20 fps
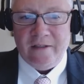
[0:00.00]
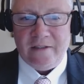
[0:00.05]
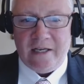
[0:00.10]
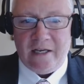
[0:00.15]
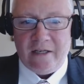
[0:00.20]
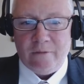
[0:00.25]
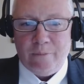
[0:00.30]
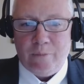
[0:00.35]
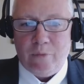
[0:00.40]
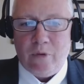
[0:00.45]
this
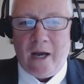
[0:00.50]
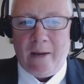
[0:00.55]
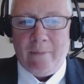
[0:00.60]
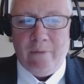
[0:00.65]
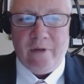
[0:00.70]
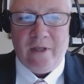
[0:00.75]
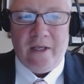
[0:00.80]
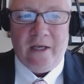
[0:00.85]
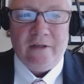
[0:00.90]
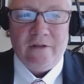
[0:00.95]

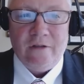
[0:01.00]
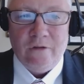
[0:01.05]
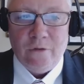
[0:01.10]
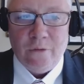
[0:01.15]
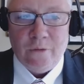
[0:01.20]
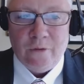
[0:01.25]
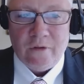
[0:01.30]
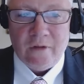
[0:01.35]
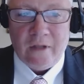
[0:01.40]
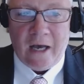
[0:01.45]
probably has to
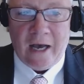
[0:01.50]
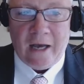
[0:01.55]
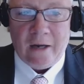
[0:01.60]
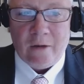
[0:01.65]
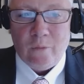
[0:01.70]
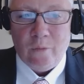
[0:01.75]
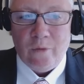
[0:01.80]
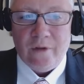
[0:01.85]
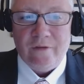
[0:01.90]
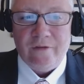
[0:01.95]
do a
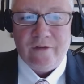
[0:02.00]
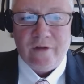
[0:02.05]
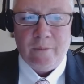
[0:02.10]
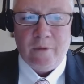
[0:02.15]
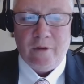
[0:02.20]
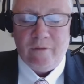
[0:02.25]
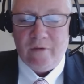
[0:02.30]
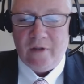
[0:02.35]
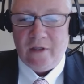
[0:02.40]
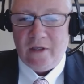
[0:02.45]
lot with some
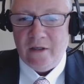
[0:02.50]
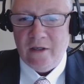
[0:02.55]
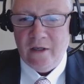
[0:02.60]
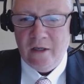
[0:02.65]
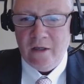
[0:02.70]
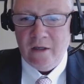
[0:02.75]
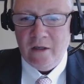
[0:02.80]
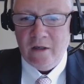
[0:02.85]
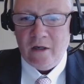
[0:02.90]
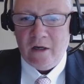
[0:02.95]
of the
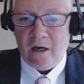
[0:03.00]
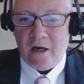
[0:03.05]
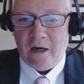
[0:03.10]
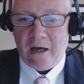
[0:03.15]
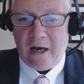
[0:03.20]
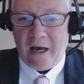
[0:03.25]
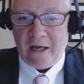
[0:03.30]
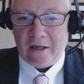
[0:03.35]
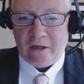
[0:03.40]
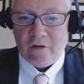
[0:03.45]

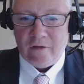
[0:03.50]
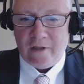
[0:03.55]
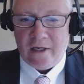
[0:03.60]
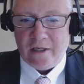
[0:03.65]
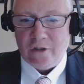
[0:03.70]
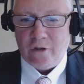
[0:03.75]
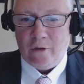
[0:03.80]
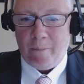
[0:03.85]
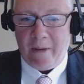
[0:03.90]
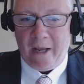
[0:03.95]

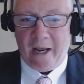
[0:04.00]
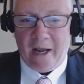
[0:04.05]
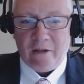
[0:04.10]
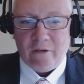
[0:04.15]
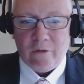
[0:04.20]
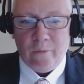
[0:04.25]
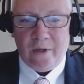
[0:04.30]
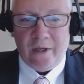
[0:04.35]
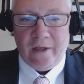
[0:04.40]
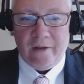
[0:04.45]
oncological
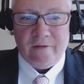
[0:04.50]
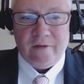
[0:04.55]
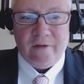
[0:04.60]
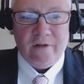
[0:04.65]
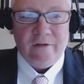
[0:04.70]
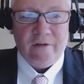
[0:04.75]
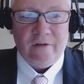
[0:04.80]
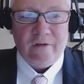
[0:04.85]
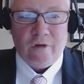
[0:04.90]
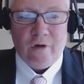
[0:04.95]
pathways, and
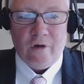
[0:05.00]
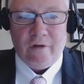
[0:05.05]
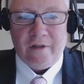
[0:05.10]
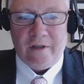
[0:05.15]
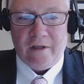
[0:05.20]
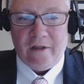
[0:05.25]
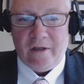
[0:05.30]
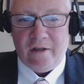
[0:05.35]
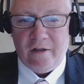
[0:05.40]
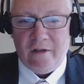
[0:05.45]
this is called
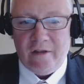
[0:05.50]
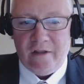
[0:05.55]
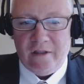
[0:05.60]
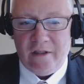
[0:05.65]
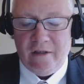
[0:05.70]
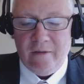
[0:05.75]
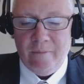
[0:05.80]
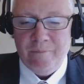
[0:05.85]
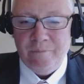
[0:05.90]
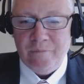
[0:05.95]

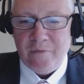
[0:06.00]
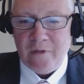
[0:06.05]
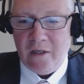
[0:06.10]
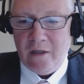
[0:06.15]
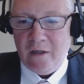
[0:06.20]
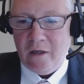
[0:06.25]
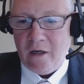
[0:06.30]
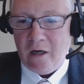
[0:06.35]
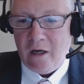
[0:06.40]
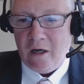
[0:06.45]
the
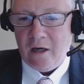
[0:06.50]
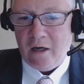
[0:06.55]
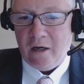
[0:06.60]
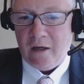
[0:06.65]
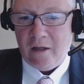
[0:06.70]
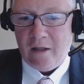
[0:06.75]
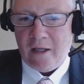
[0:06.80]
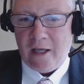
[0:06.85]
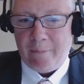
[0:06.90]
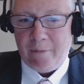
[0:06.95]

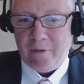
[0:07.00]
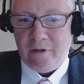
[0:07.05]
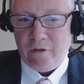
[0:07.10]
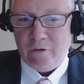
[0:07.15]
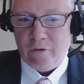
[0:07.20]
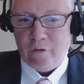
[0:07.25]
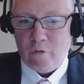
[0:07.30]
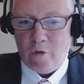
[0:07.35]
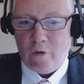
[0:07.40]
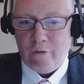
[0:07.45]

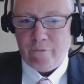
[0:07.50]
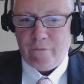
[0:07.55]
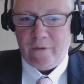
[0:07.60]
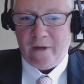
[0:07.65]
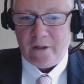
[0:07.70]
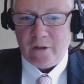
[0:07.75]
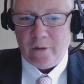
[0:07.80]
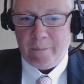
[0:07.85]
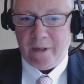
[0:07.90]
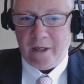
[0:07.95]
epithelial growth
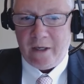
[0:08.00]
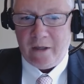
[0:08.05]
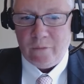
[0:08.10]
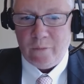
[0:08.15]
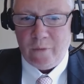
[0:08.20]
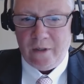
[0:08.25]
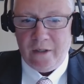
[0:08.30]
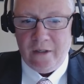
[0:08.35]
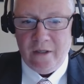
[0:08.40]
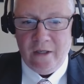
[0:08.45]
factor
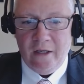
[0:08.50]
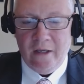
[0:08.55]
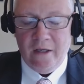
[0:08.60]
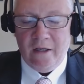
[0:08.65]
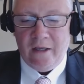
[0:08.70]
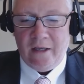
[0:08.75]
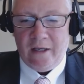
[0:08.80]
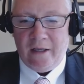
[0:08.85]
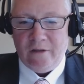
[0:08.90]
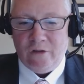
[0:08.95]
pathway.
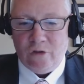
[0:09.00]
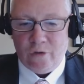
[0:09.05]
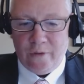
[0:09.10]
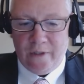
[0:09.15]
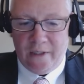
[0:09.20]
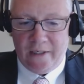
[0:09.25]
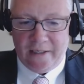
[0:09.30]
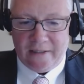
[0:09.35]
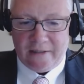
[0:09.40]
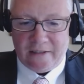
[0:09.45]
And
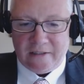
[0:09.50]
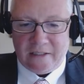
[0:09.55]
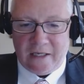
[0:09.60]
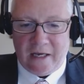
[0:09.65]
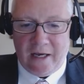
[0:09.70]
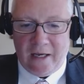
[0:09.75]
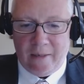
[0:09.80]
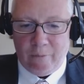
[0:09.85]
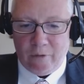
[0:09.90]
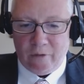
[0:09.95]
treating at the
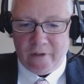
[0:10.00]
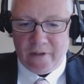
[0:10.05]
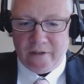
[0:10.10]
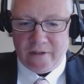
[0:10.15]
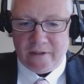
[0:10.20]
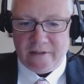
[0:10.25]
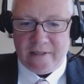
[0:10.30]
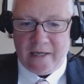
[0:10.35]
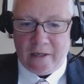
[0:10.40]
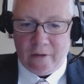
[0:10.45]
time really
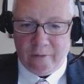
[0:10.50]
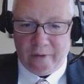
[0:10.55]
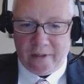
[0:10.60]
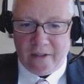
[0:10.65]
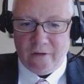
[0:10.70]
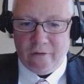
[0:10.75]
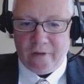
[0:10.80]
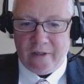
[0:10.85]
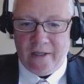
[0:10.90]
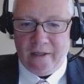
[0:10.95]
does not only
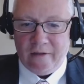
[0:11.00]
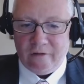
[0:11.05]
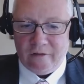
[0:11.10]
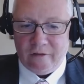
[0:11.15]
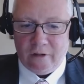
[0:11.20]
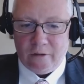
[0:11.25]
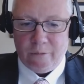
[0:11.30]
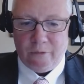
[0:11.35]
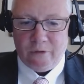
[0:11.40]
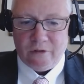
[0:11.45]
kill cancer
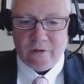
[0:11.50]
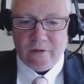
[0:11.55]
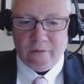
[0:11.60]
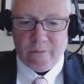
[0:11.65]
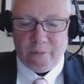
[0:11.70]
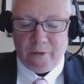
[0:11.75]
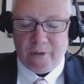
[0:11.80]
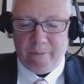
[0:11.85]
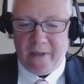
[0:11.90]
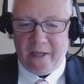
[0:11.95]
cells,
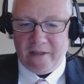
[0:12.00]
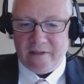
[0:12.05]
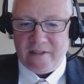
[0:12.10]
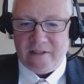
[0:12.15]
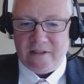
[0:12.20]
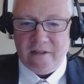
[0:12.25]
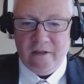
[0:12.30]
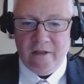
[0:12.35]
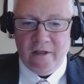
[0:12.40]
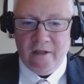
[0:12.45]
but
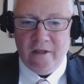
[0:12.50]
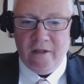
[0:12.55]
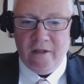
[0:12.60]
makes